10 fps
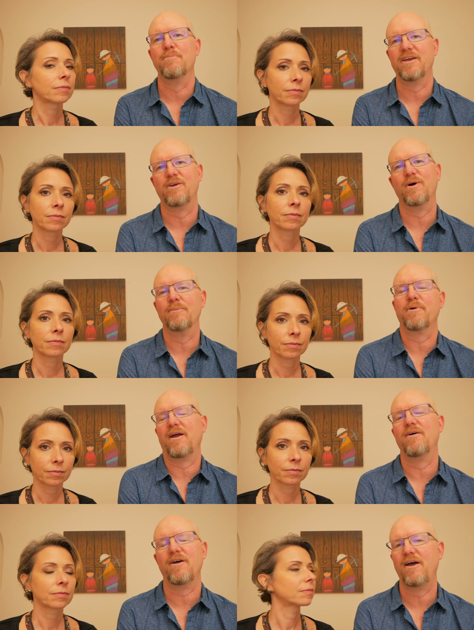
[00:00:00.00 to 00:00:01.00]
Speaker 1: pick you up,
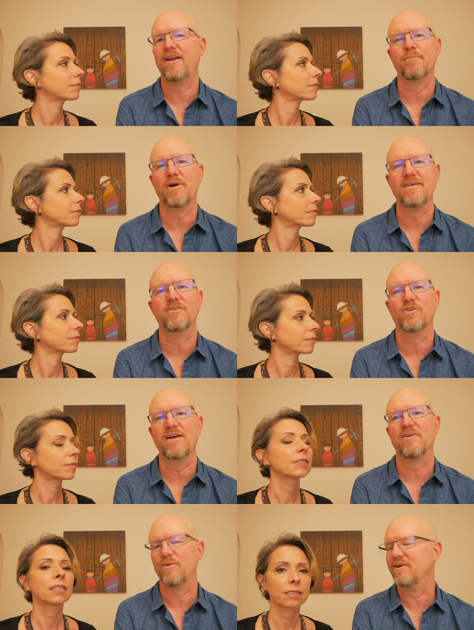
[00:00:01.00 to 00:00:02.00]
or any private
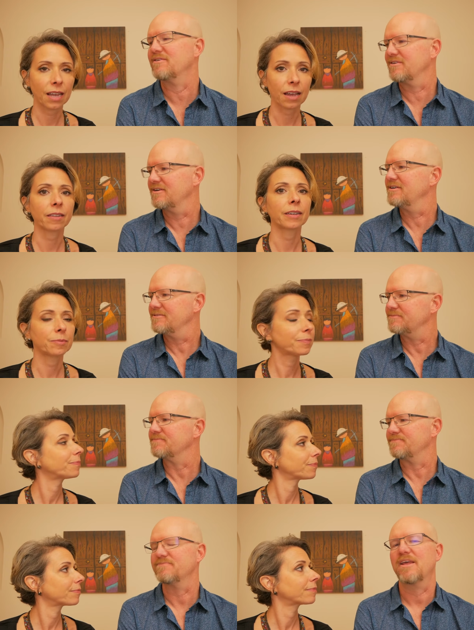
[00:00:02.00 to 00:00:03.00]
driver would. Exactly. Mm.
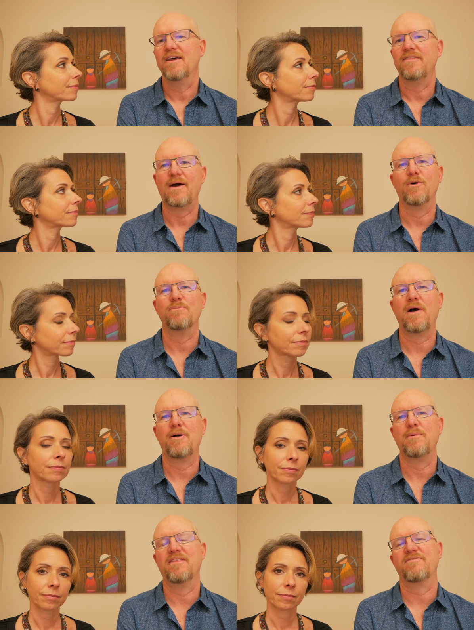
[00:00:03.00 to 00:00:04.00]
That would probably
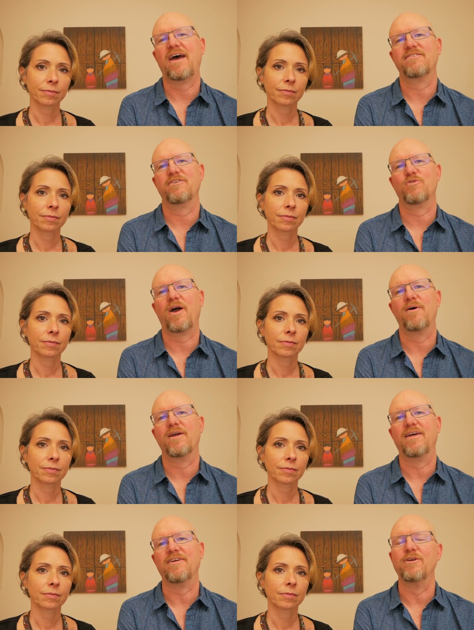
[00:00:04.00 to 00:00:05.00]
be the fastest route,
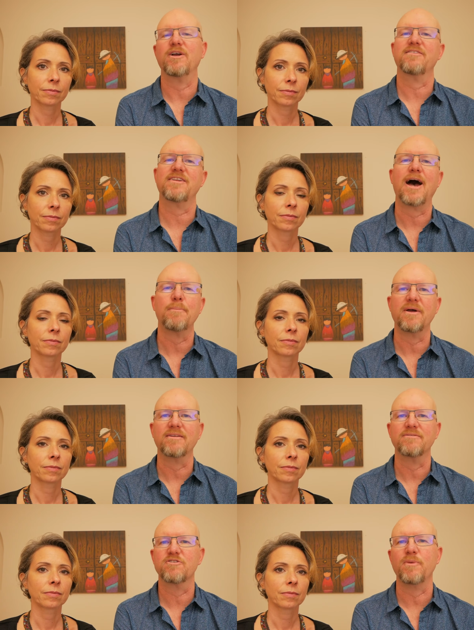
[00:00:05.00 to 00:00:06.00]
and then you could stop
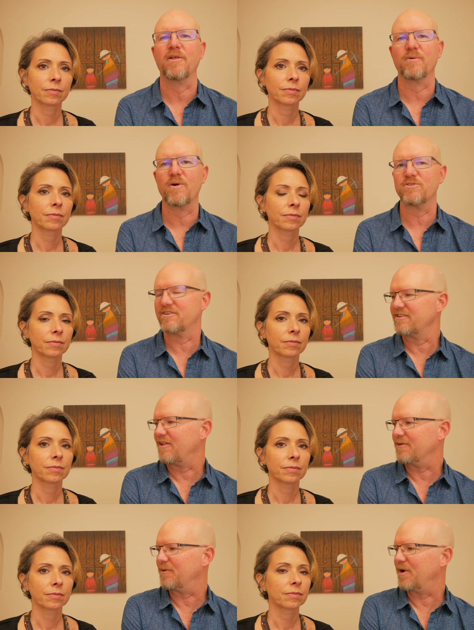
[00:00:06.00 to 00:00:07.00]
and smell the roses
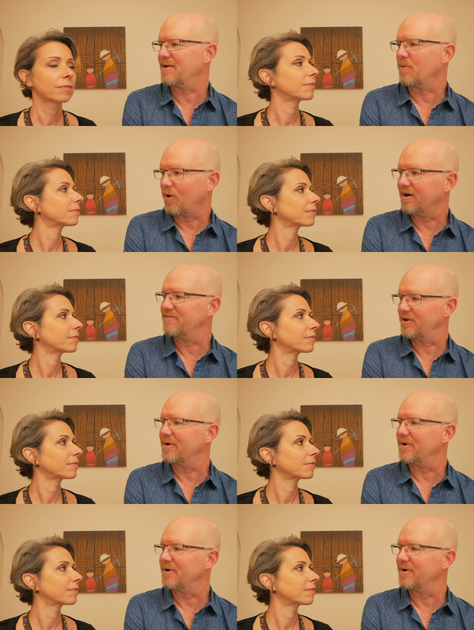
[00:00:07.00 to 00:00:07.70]
along the way more if you